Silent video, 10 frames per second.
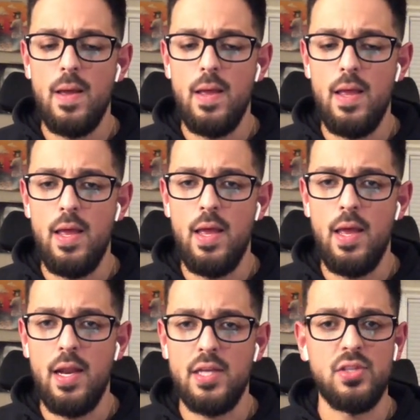
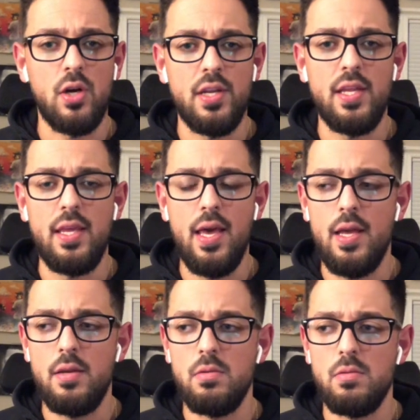And I started to
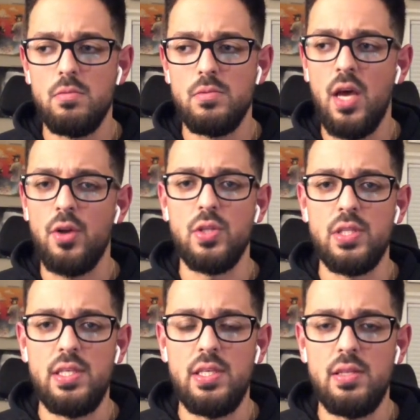get, not
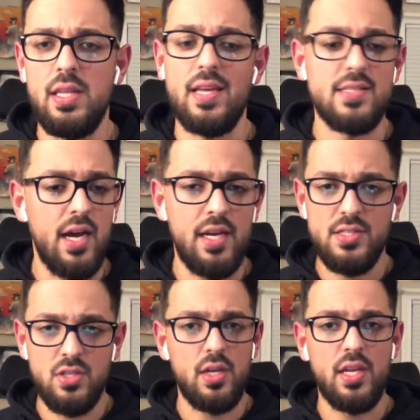only the anxiety
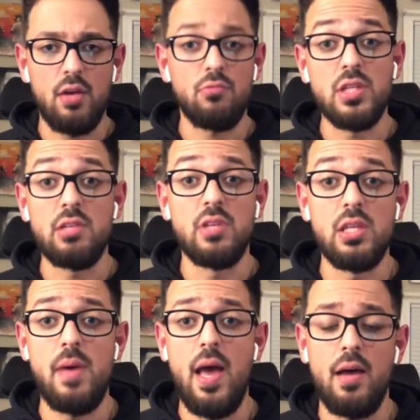started to get really, really
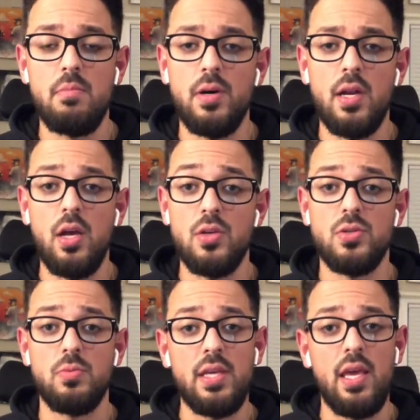bad, but I
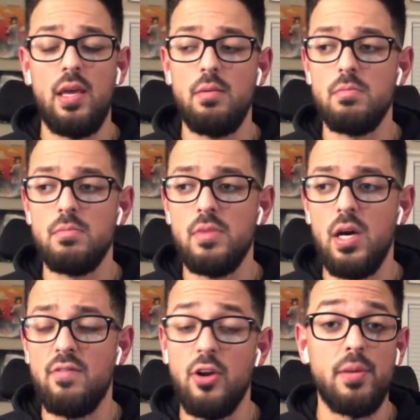also became
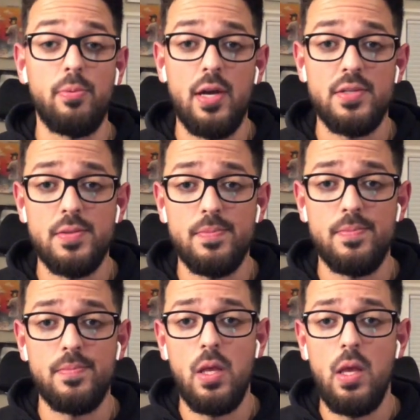very depressed.
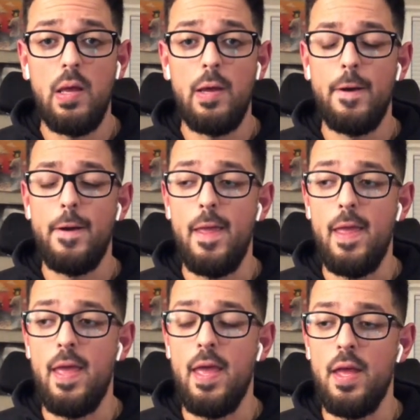
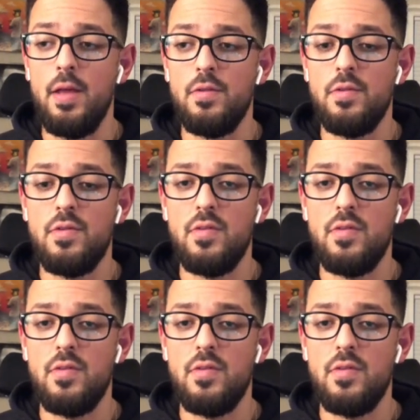And